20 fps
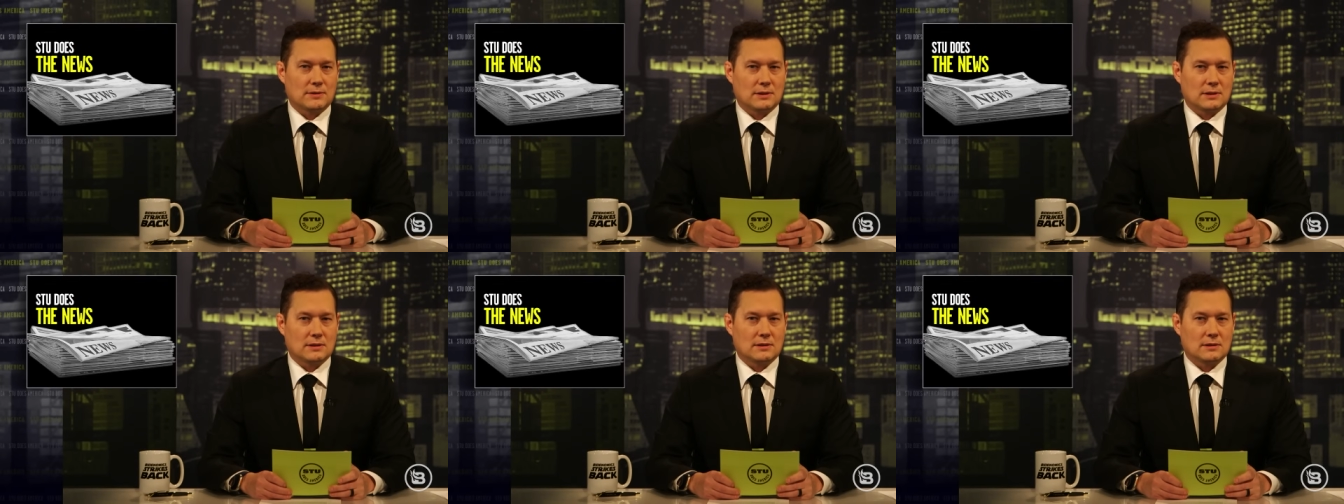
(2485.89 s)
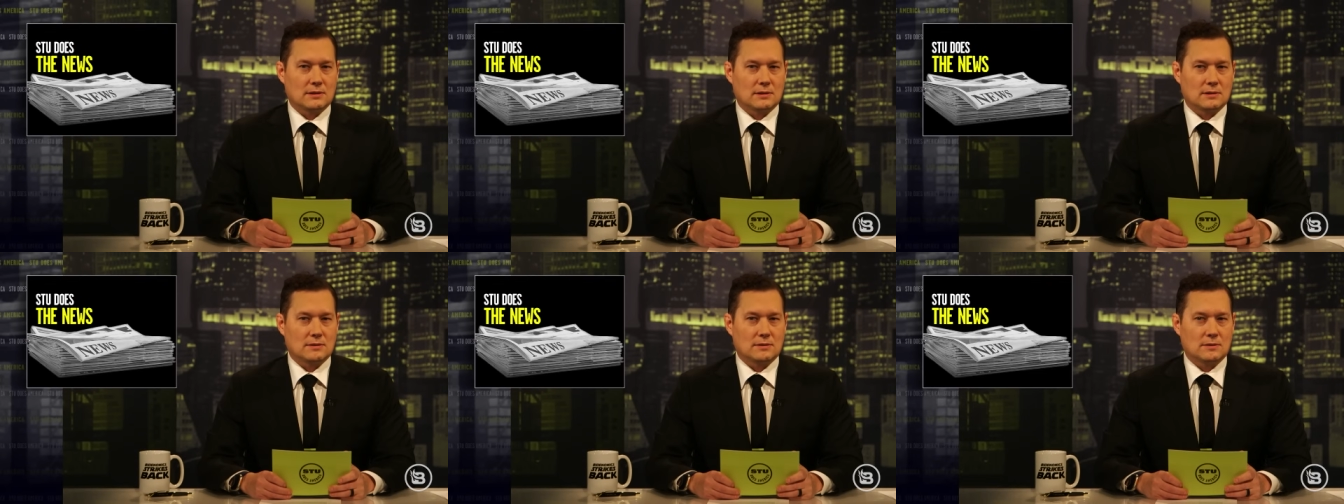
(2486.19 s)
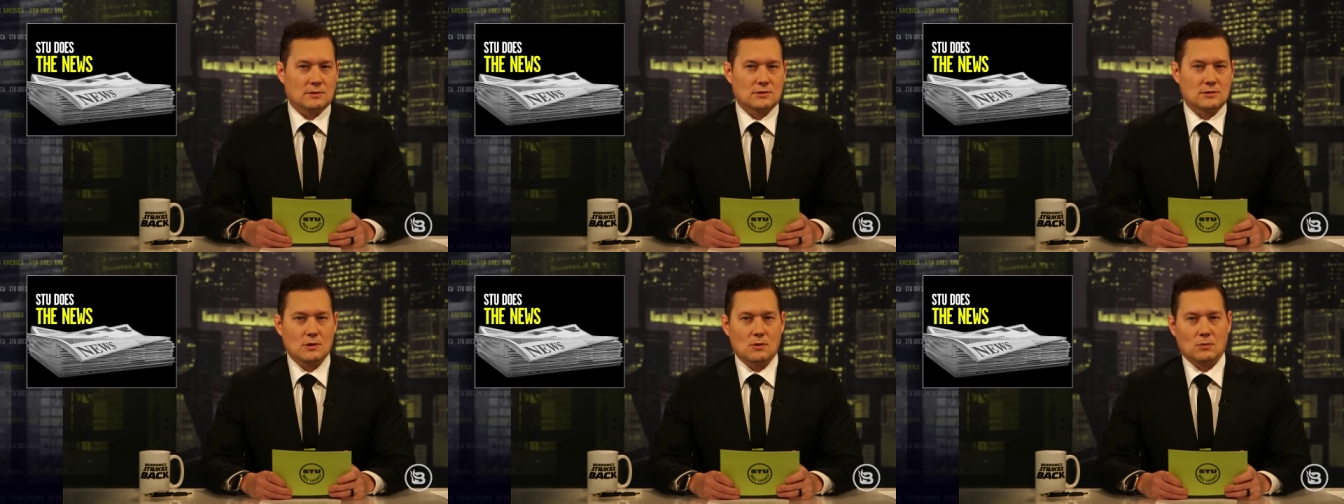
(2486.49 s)
The,
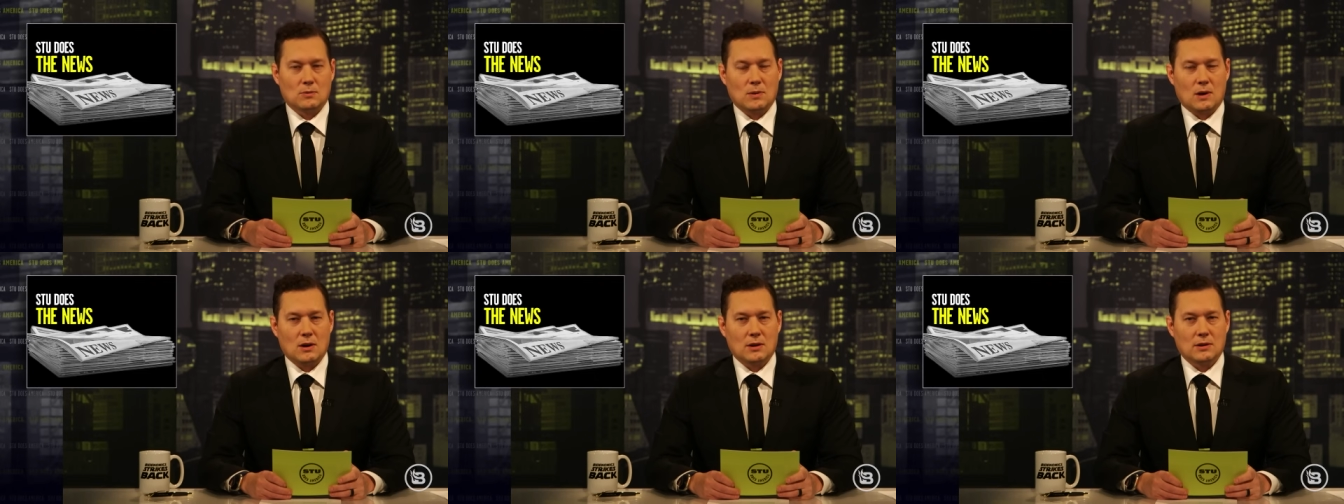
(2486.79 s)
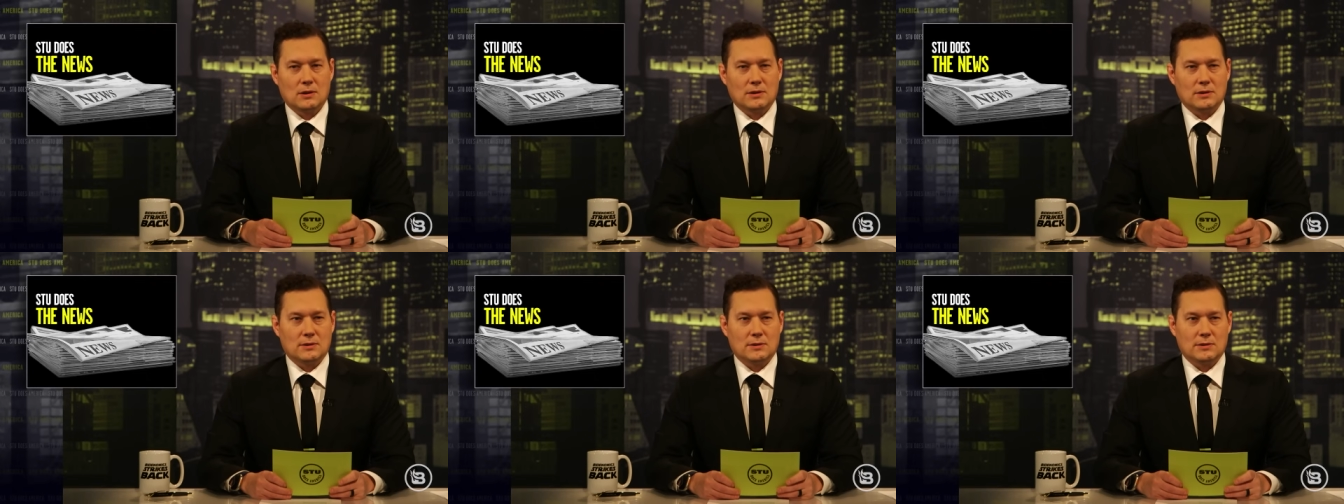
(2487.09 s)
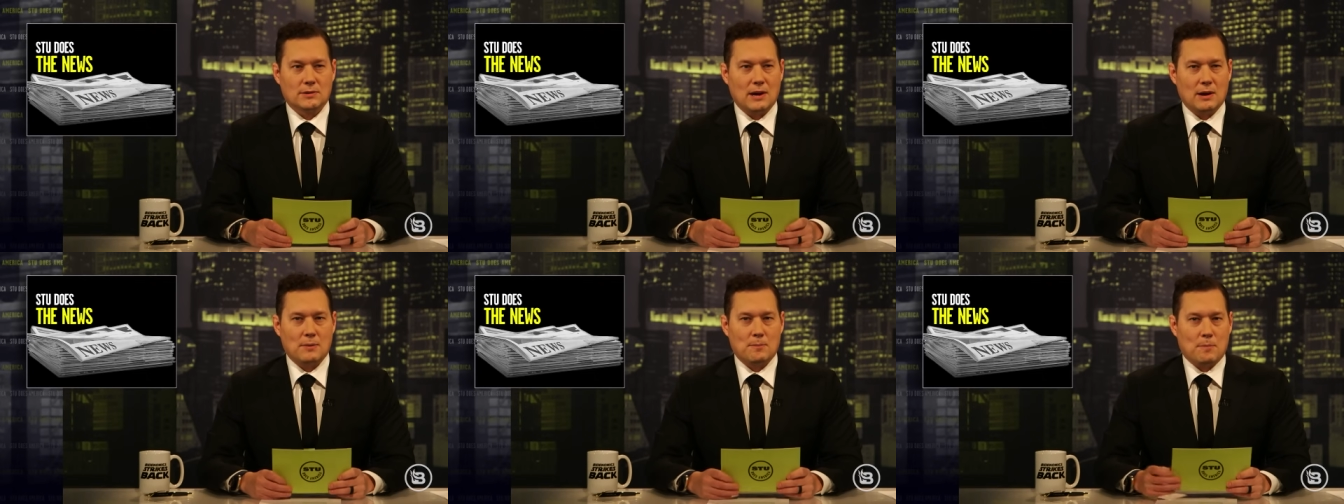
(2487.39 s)
there's no longer,
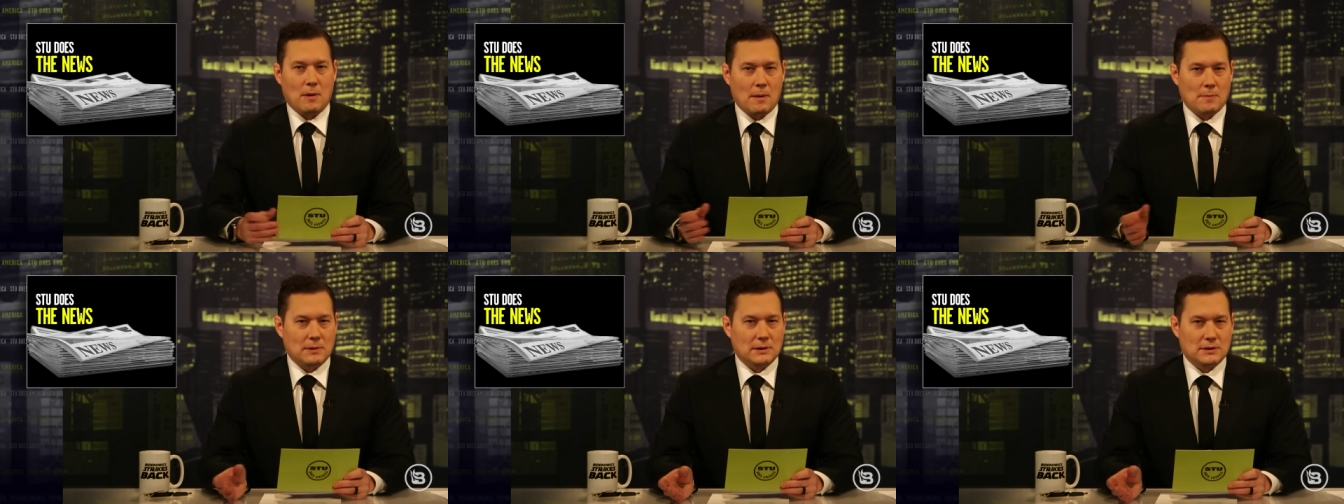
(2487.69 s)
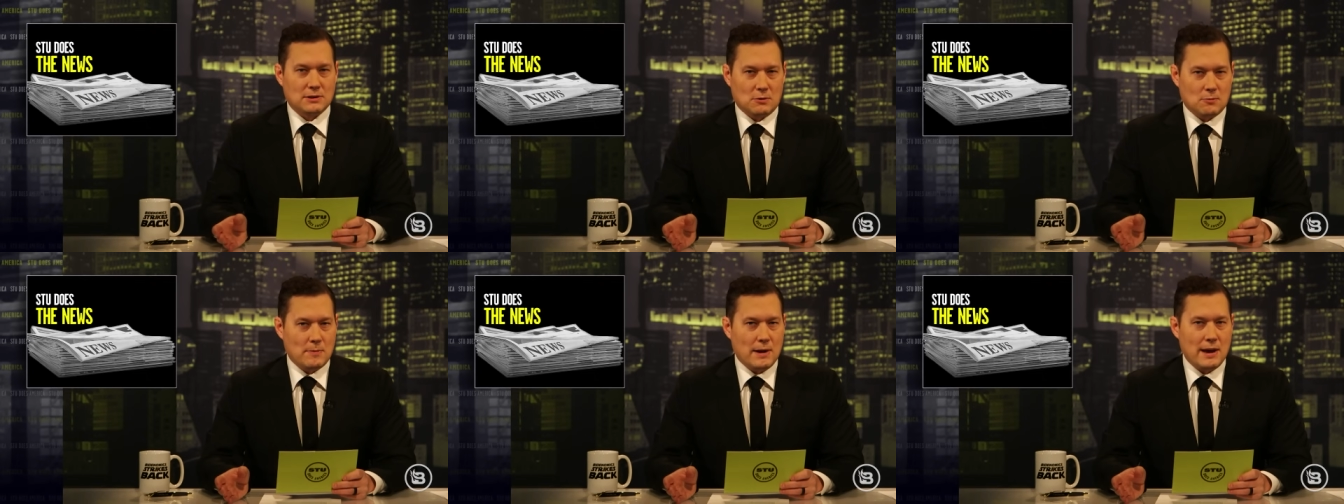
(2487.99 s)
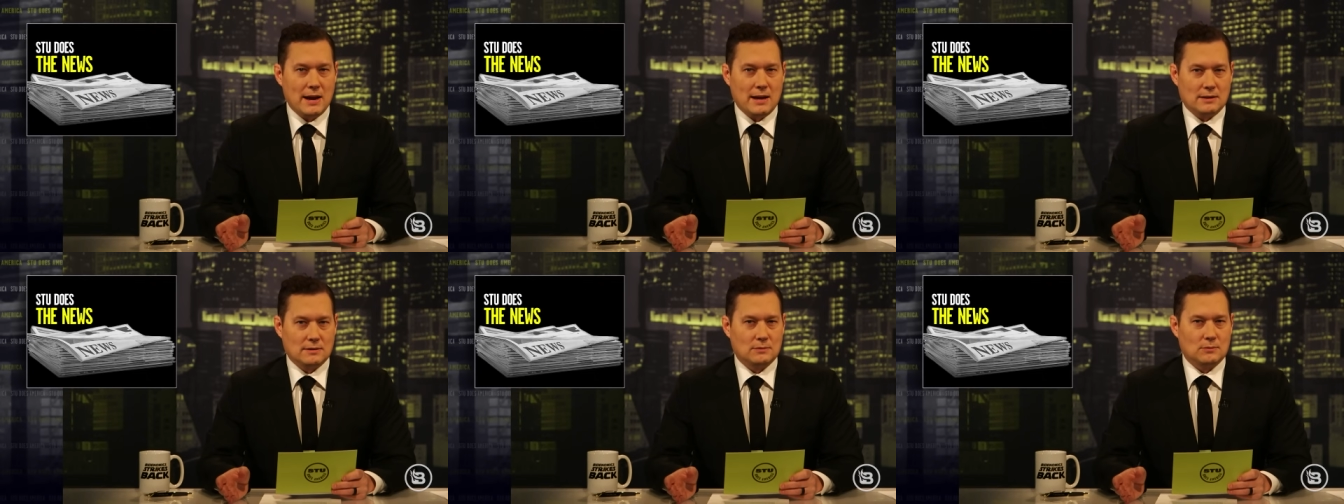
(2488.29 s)
you're now in public
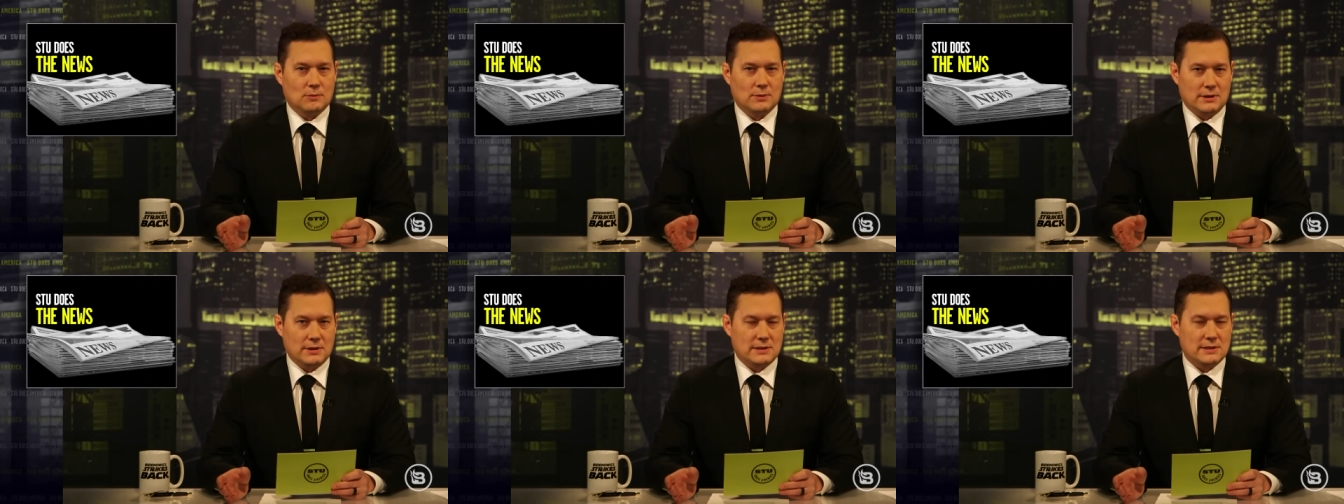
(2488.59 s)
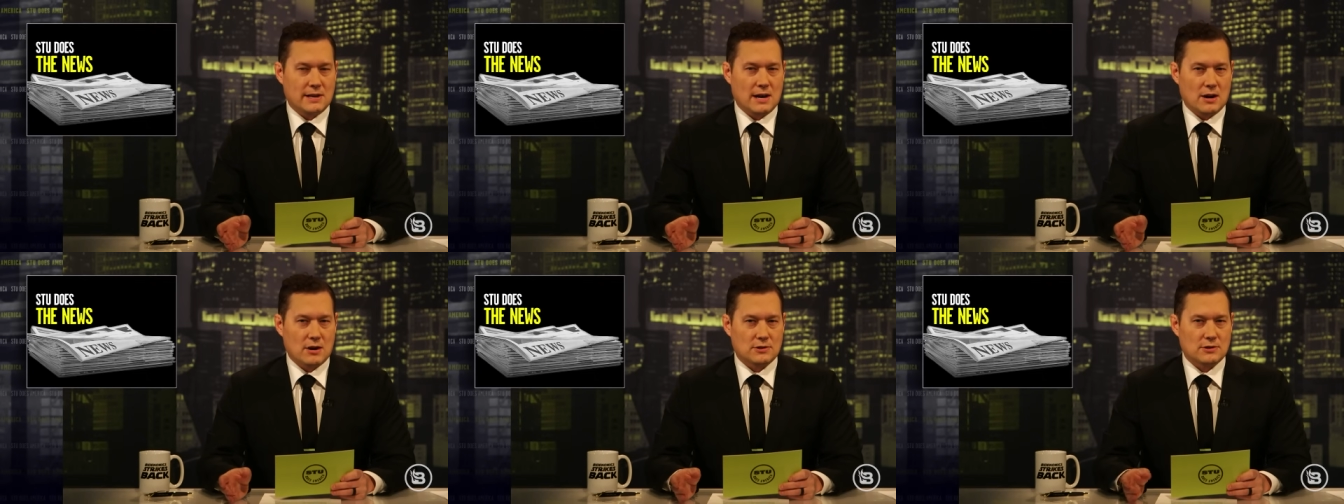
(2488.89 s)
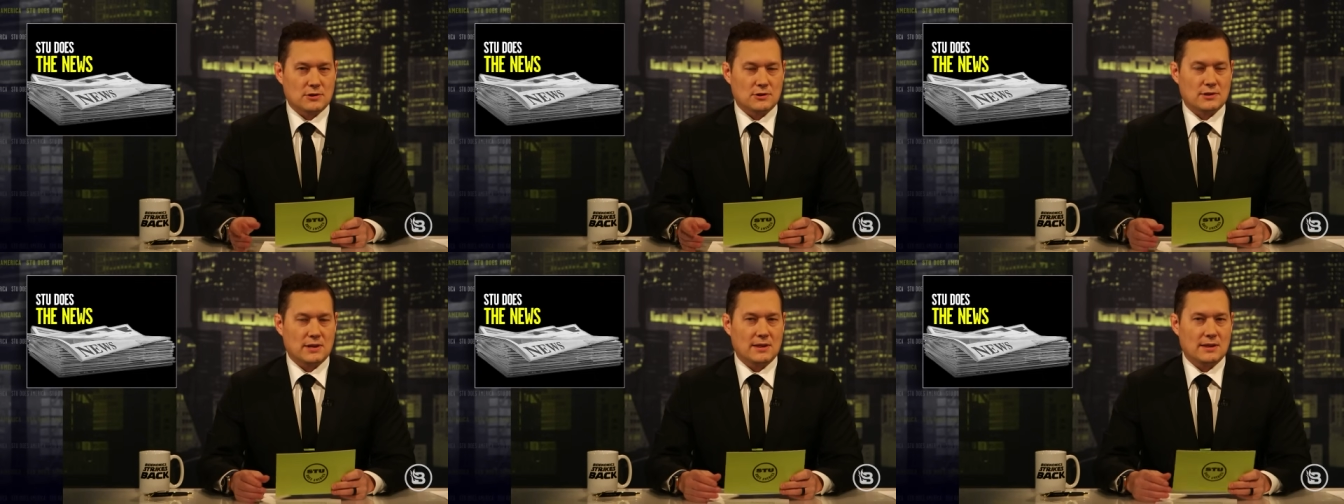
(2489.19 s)
domain with these
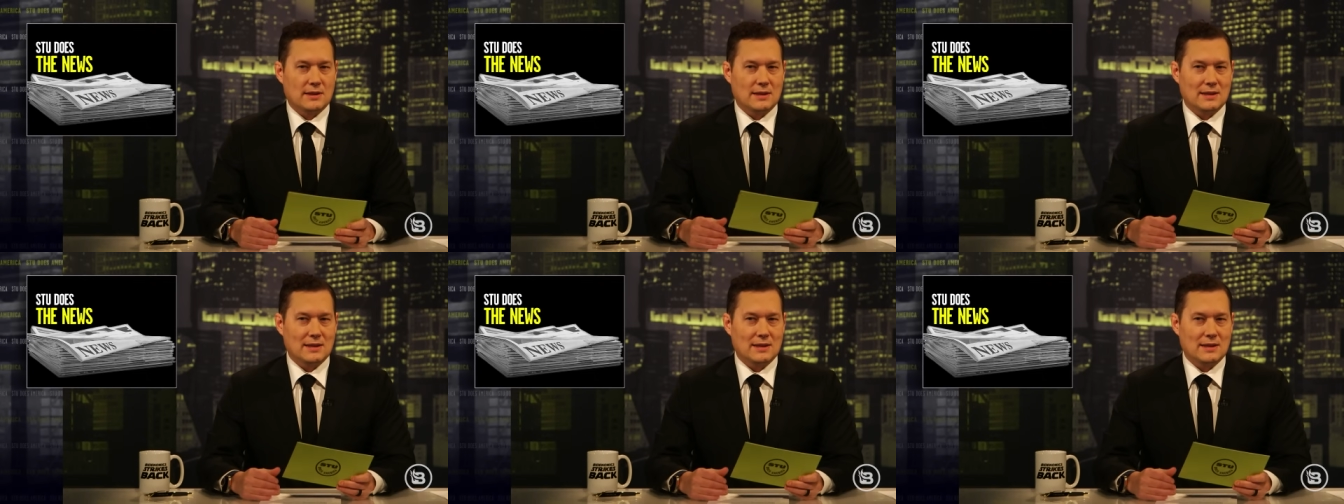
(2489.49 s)
characters, and,